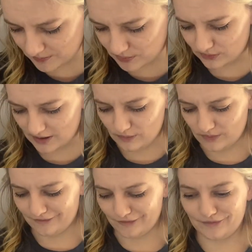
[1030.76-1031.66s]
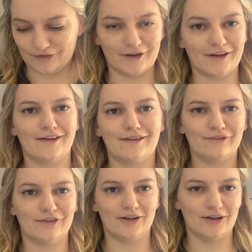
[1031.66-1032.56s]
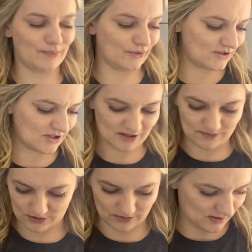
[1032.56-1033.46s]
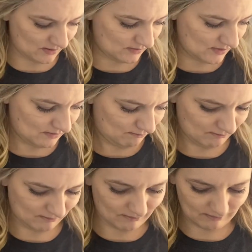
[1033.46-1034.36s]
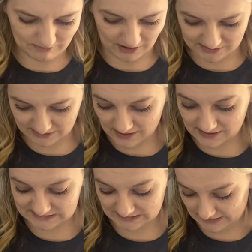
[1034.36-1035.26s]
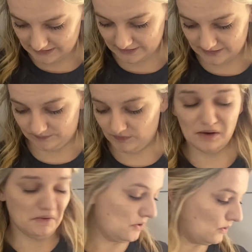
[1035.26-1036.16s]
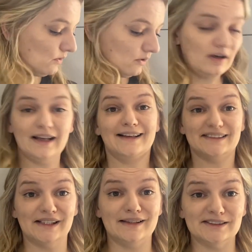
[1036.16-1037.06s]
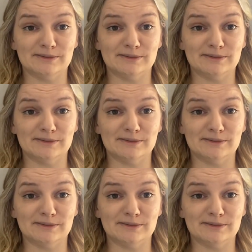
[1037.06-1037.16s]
pulled out one of them for a project I'm doing because I can't see it here, or it's in this